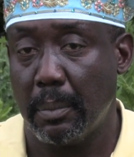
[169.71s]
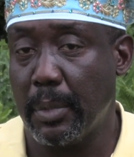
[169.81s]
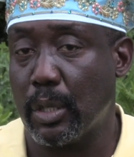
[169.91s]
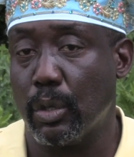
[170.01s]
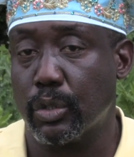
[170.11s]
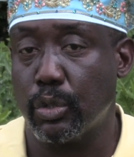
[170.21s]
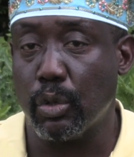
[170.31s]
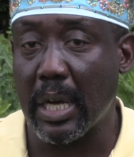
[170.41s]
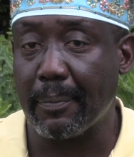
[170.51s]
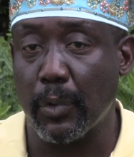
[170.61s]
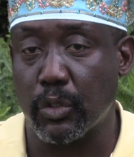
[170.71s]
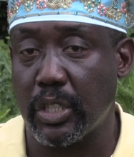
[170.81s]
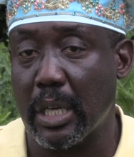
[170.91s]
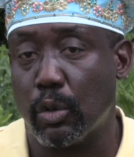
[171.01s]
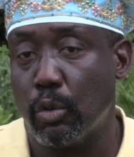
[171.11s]
Because you have
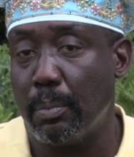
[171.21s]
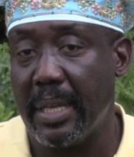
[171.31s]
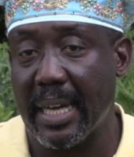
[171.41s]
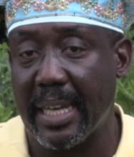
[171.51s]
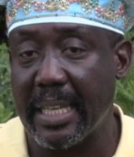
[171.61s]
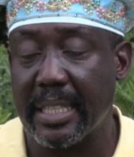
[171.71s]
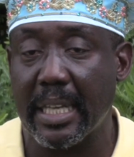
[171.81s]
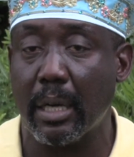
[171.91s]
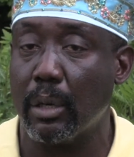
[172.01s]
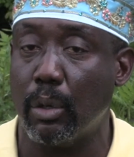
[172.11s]
Oche, could be an Indian